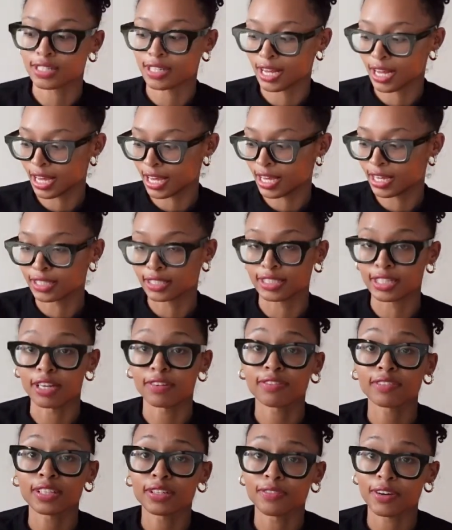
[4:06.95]
like,
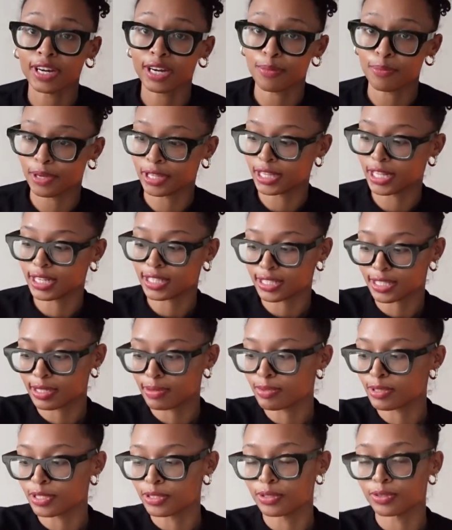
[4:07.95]
definitely recommend that
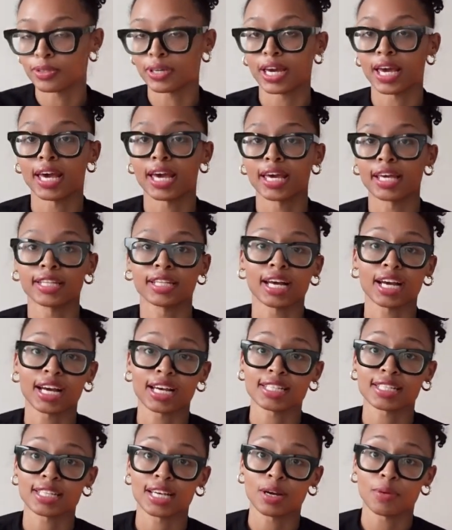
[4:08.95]
sleep suit, and like
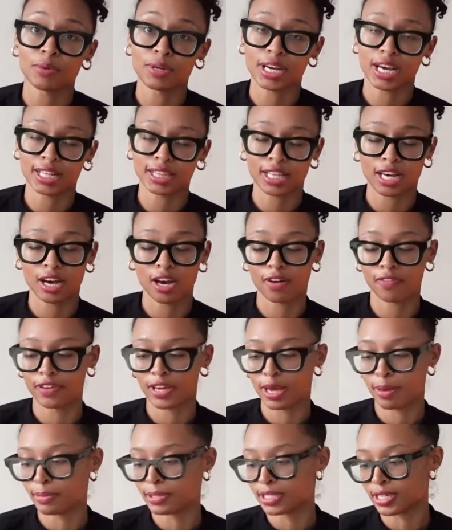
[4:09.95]
I said, we got that off of
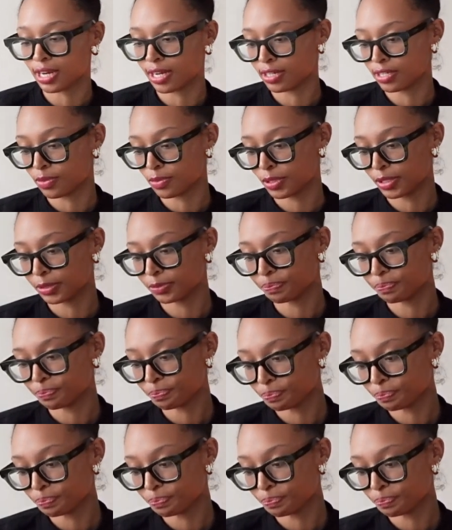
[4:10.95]
Amazon as well.